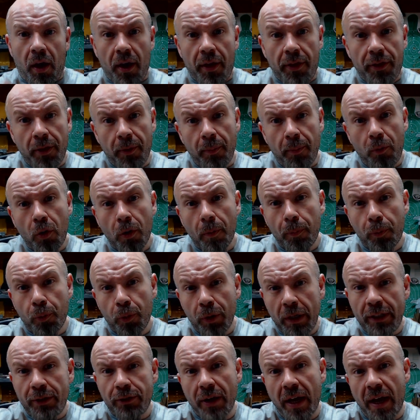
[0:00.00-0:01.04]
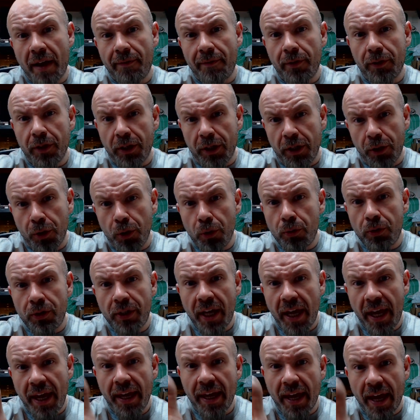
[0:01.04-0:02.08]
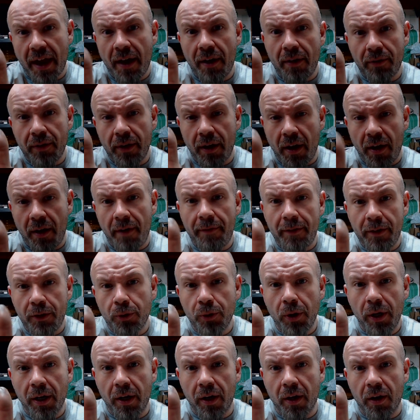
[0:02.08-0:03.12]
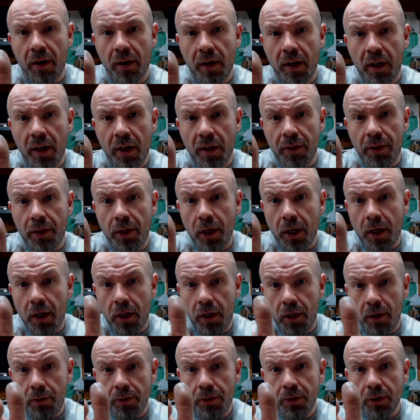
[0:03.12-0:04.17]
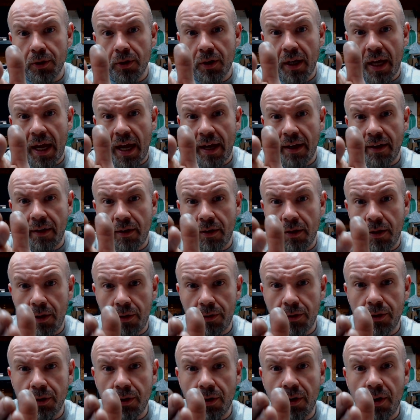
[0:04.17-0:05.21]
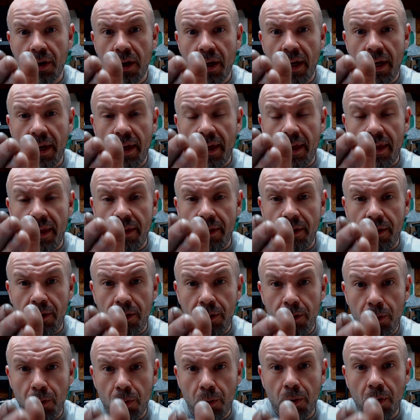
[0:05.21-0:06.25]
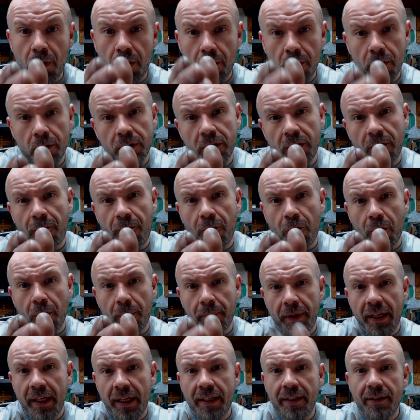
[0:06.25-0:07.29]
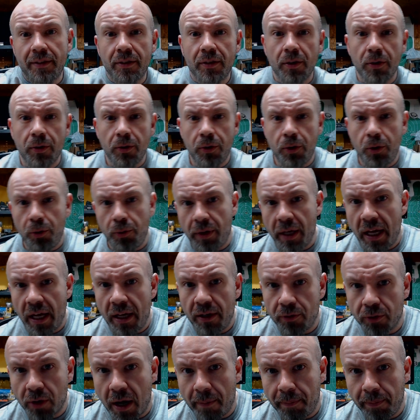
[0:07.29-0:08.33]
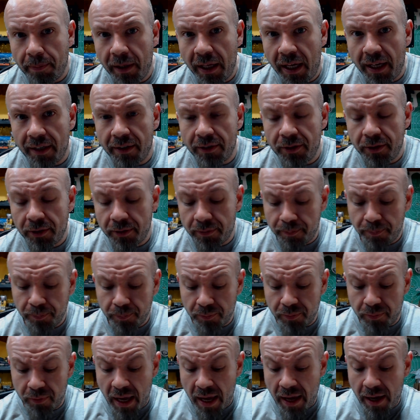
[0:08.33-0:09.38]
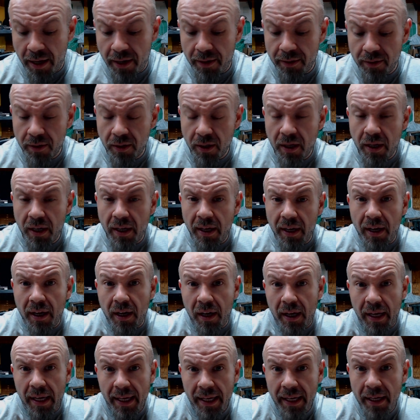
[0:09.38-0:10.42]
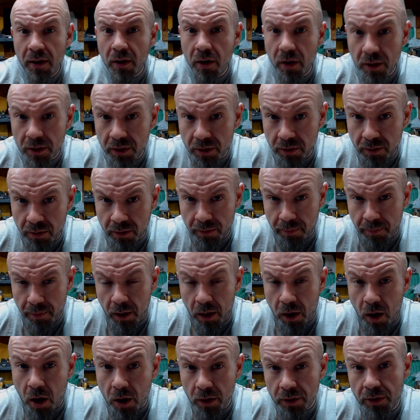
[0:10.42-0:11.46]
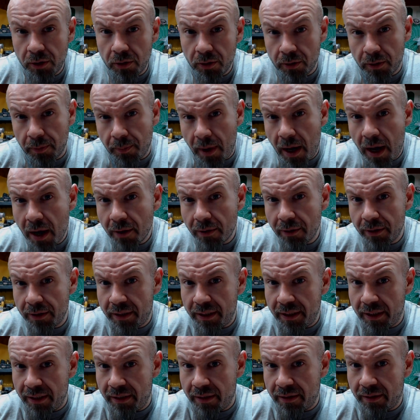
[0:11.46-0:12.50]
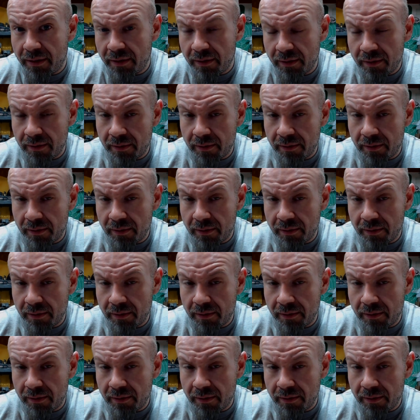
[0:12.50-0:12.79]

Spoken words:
the more pre-travel that you take out of a trigger, the closer and closer your cruciform gets to that drop ledge. And in Arsenal Democracy's